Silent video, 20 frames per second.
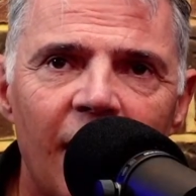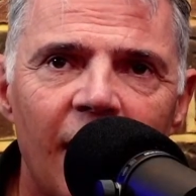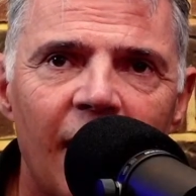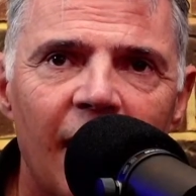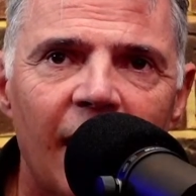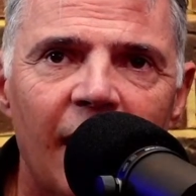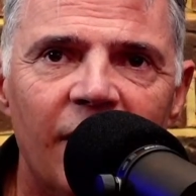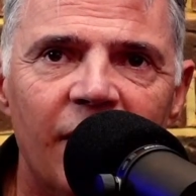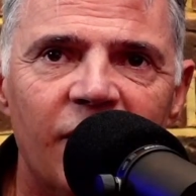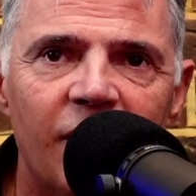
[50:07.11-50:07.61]

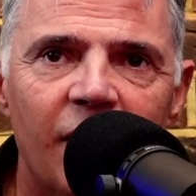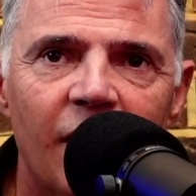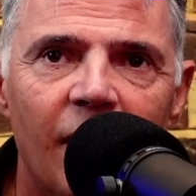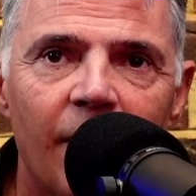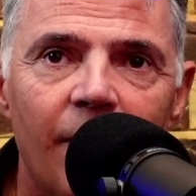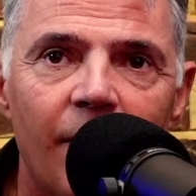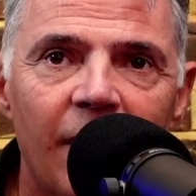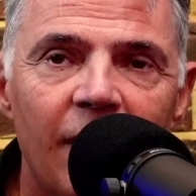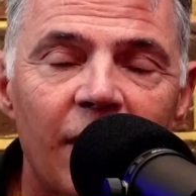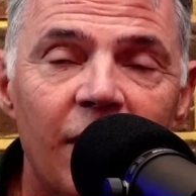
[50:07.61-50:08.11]
is that,
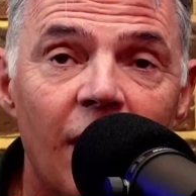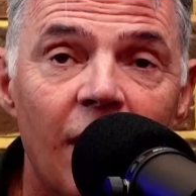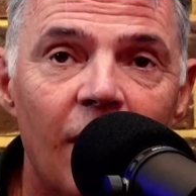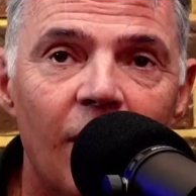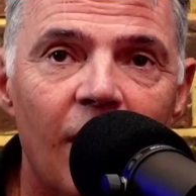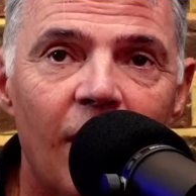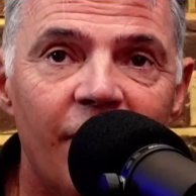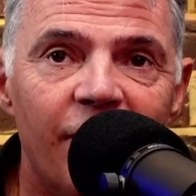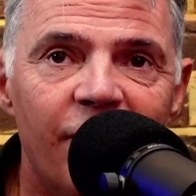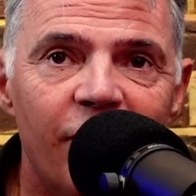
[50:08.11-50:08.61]

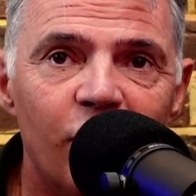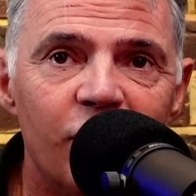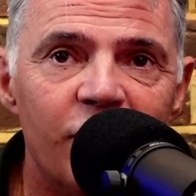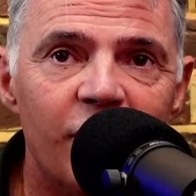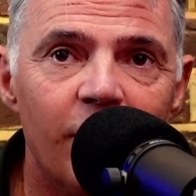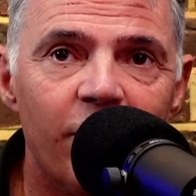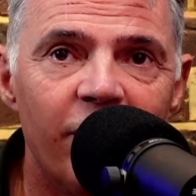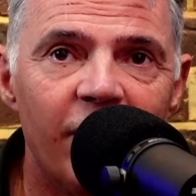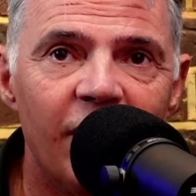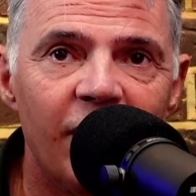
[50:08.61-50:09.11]
unfortunately,
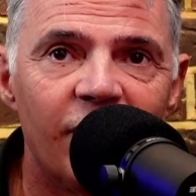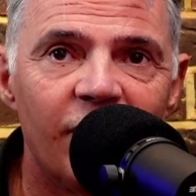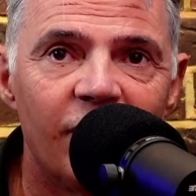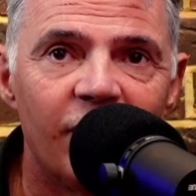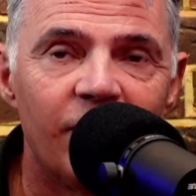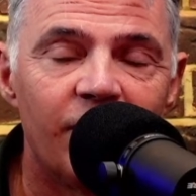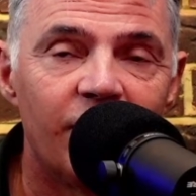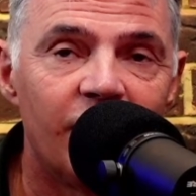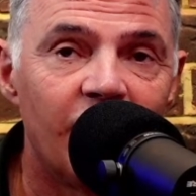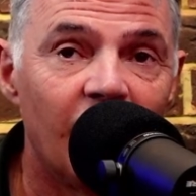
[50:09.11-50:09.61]
the British
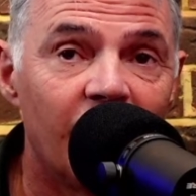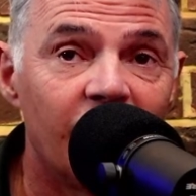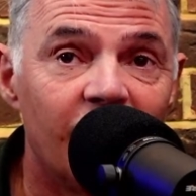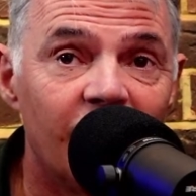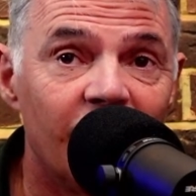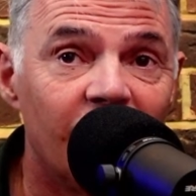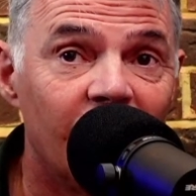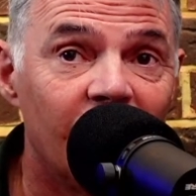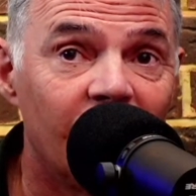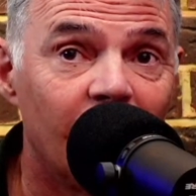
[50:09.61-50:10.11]
justice
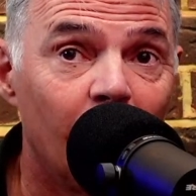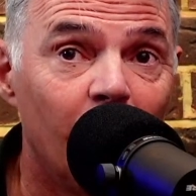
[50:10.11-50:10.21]
system,